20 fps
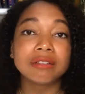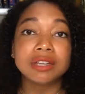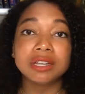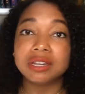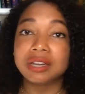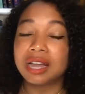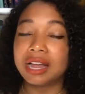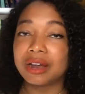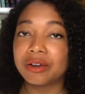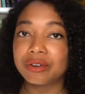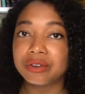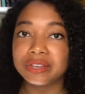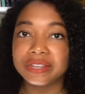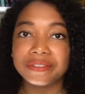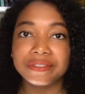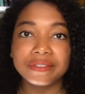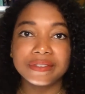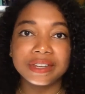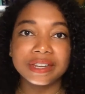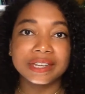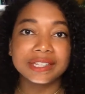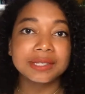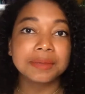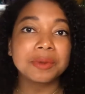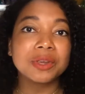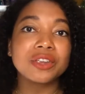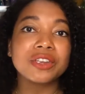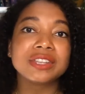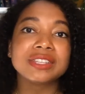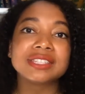our lived
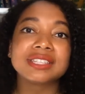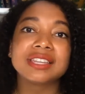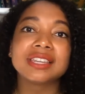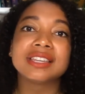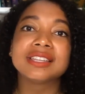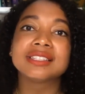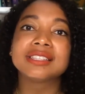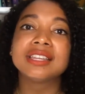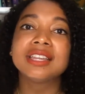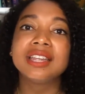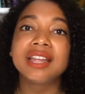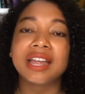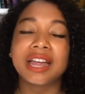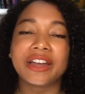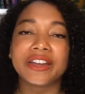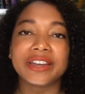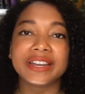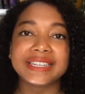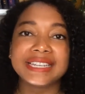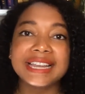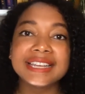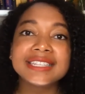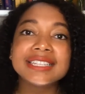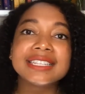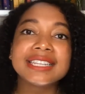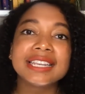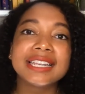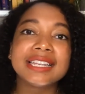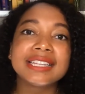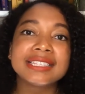experiences, our
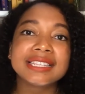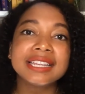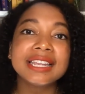identities,